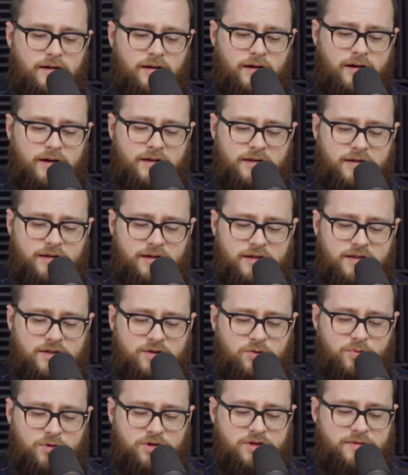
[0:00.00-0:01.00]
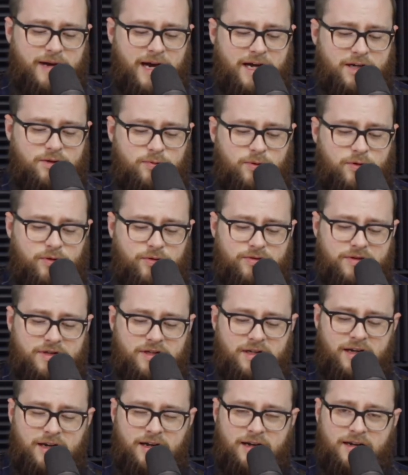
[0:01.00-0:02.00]
uh, a Super Smash
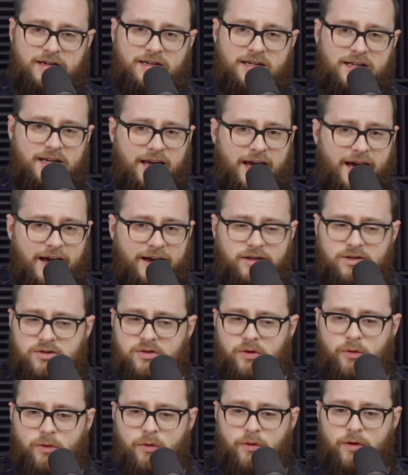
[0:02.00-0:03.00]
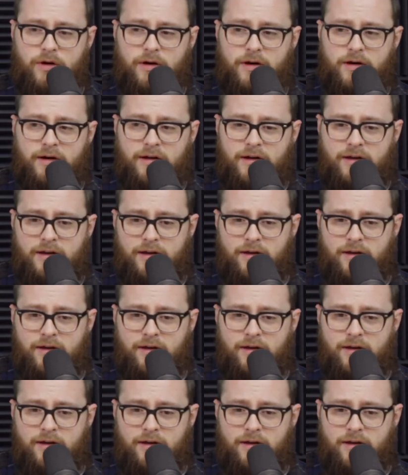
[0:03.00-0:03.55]
Bros. DX or